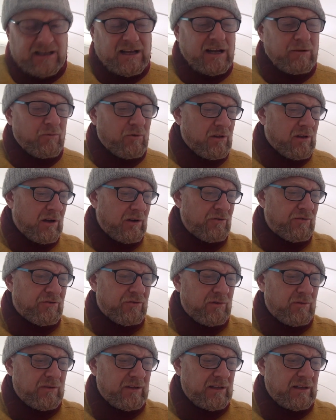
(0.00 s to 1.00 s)
and we'll go
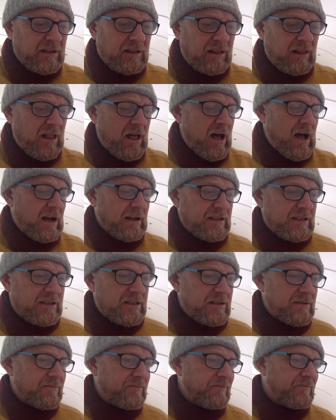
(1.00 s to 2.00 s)
through it in
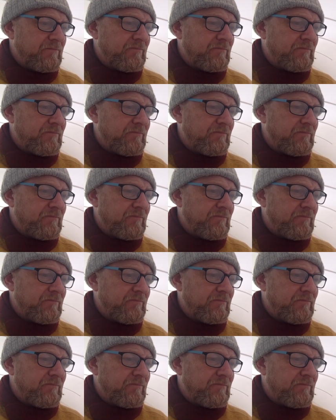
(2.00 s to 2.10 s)
class.